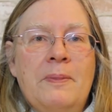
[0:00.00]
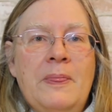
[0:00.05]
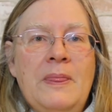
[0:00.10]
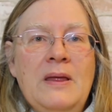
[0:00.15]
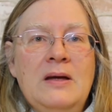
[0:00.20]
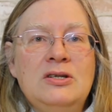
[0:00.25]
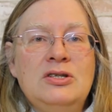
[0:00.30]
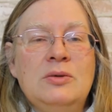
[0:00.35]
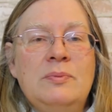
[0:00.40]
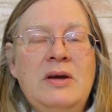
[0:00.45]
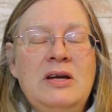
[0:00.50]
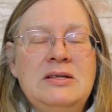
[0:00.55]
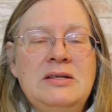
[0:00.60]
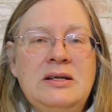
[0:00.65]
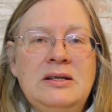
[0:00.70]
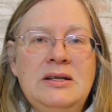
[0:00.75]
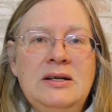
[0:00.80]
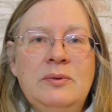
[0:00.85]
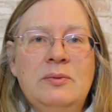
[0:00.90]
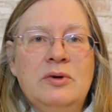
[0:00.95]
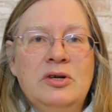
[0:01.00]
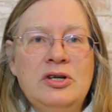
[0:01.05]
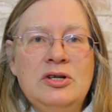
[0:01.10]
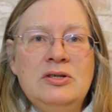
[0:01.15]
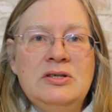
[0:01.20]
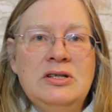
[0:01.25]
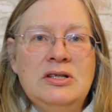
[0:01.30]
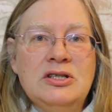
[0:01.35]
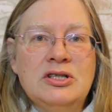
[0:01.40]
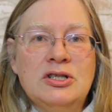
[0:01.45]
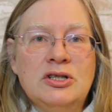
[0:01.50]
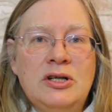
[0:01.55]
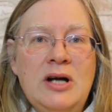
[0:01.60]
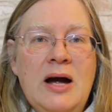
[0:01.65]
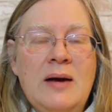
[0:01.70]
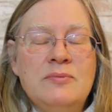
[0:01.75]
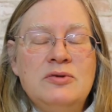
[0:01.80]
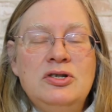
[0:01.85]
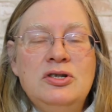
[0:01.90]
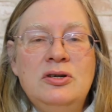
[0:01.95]
So basically we're using
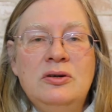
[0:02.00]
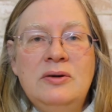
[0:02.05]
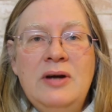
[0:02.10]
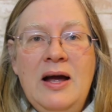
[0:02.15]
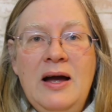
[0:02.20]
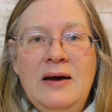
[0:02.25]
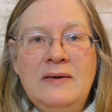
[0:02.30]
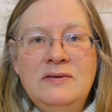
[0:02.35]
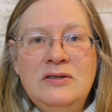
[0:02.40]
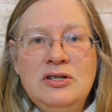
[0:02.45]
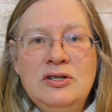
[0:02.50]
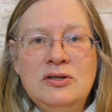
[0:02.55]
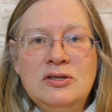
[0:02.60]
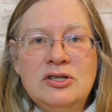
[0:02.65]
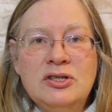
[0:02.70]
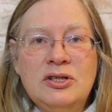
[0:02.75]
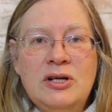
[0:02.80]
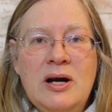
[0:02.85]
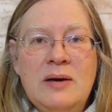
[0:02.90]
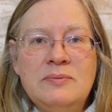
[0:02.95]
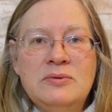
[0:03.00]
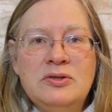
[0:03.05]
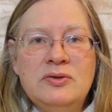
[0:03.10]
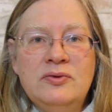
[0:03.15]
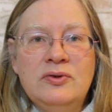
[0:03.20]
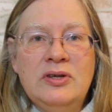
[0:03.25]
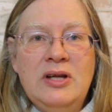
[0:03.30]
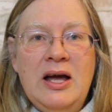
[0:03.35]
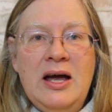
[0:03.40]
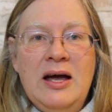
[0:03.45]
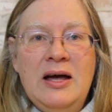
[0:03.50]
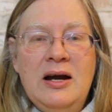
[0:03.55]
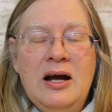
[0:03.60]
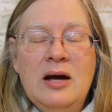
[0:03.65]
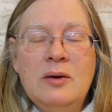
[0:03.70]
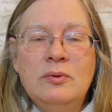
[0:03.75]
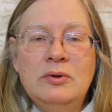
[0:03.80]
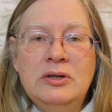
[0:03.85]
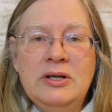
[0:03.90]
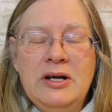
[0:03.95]
scraps. You don't have to use scraps for that.
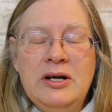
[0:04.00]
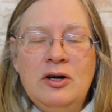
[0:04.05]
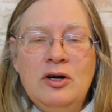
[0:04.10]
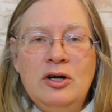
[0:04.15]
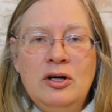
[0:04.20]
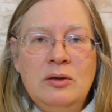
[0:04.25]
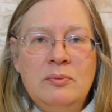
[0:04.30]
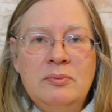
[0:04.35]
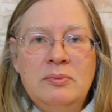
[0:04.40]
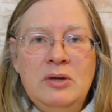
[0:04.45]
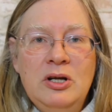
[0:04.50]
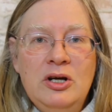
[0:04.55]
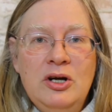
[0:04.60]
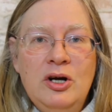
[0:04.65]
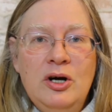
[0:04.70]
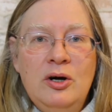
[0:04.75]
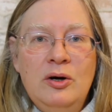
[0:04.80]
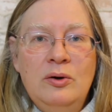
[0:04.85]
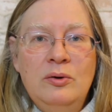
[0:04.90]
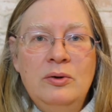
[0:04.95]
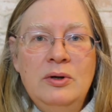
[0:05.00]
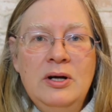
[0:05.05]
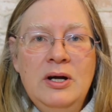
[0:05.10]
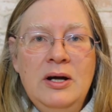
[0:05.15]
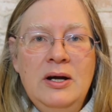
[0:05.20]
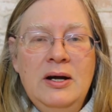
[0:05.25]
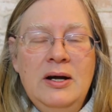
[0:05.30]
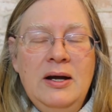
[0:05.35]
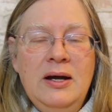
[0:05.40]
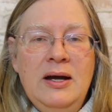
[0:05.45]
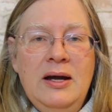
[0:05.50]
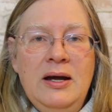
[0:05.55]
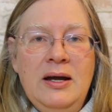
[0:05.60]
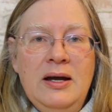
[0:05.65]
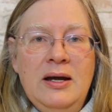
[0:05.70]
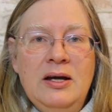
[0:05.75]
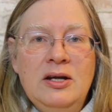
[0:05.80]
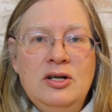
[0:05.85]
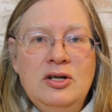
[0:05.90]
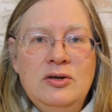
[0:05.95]
I will link her below
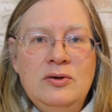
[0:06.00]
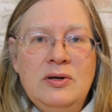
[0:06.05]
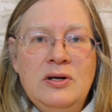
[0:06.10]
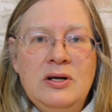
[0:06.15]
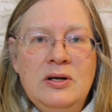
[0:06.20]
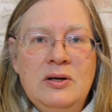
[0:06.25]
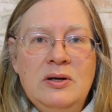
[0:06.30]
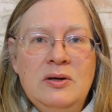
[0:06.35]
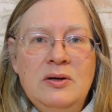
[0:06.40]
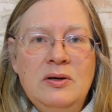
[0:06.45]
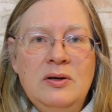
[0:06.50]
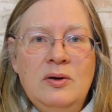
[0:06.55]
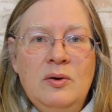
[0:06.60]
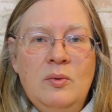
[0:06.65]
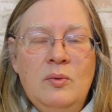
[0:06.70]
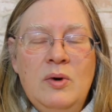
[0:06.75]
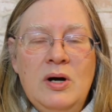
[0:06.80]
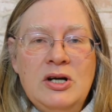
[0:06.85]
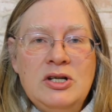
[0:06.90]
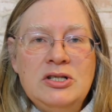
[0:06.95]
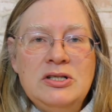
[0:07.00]
and you can watch